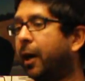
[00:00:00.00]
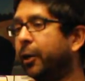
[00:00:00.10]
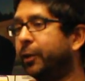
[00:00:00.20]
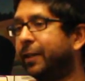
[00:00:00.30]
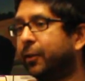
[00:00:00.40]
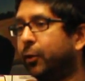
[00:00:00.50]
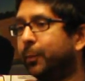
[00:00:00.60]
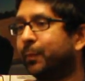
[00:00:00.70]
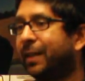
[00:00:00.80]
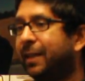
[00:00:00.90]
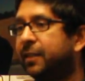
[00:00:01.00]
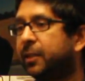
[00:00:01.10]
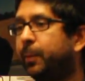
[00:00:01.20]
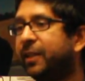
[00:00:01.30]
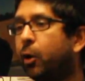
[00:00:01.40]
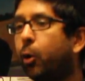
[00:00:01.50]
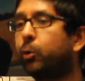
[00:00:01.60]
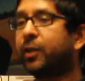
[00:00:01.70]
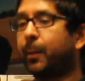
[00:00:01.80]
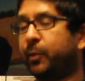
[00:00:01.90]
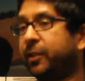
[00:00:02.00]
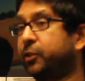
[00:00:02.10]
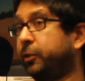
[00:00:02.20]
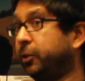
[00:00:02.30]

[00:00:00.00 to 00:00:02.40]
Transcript: ironing at home, to complete a whole computationally